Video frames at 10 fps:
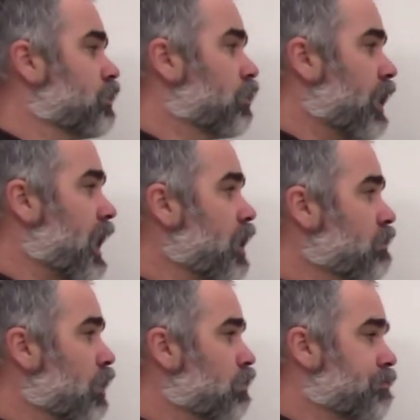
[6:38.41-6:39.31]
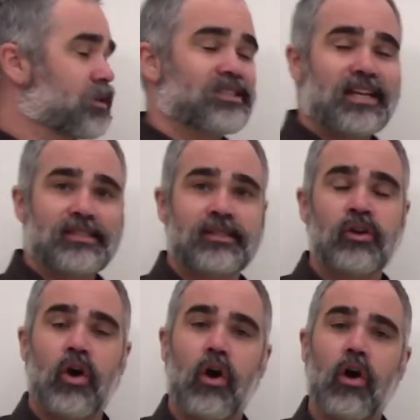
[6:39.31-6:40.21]
Your arrow
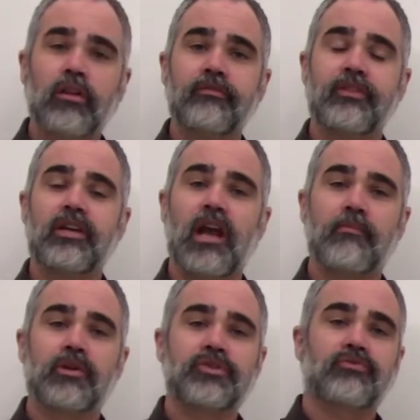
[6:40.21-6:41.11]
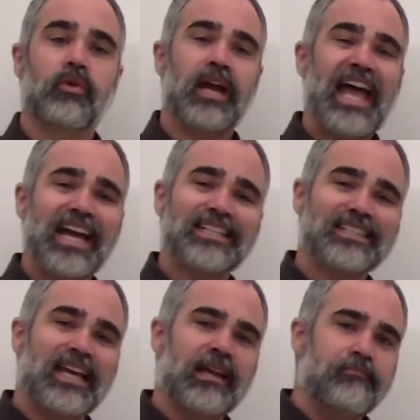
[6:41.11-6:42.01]
represents all of the numbers for
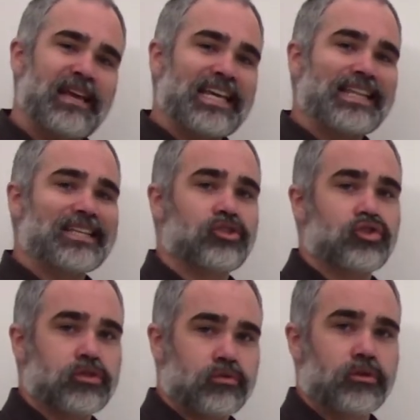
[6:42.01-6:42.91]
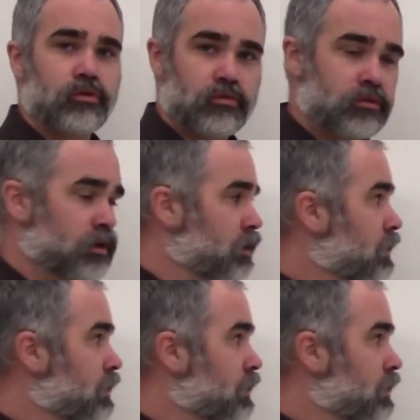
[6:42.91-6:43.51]
X that make this true.